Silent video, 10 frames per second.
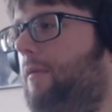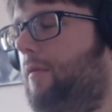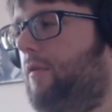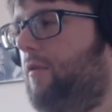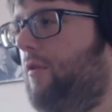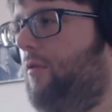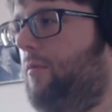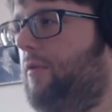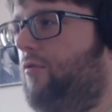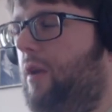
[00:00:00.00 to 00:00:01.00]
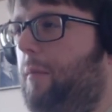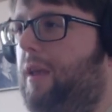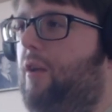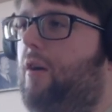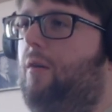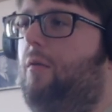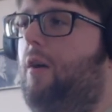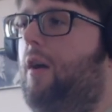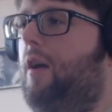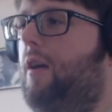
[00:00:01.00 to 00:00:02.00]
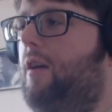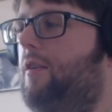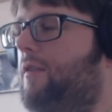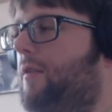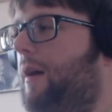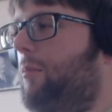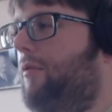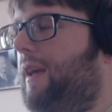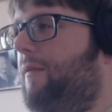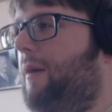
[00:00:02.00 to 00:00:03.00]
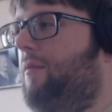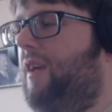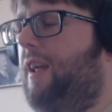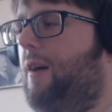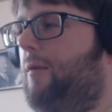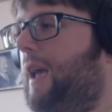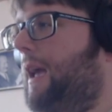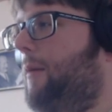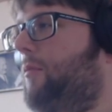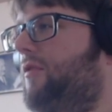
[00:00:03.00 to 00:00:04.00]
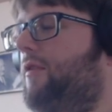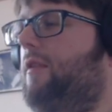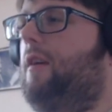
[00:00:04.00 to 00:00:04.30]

to do the streaming, you know. It's not like playing them video games.